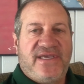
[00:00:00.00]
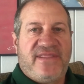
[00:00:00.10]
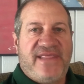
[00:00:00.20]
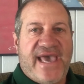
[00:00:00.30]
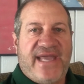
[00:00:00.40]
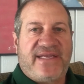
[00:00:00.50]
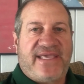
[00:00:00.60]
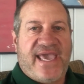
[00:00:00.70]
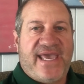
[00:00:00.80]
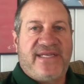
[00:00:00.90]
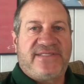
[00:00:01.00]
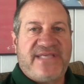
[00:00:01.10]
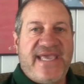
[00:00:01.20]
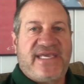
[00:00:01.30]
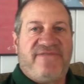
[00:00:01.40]
that can
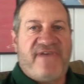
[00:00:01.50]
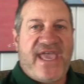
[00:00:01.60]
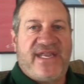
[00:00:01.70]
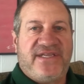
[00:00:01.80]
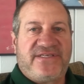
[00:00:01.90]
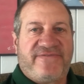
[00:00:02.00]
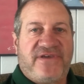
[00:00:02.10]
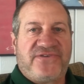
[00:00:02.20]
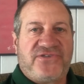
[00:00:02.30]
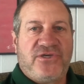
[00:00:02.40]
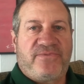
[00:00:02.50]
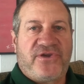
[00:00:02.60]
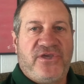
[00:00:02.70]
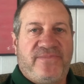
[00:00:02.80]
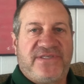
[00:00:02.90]
take advantage of those
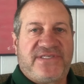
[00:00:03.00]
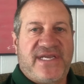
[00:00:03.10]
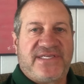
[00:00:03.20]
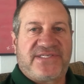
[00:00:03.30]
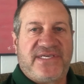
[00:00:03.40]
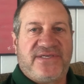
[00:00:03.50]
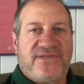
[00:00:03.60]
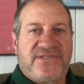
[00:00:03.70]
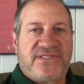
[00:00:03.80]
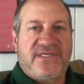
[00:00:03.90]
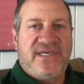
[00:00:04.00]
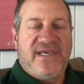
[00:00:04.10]
superhuman set of skills.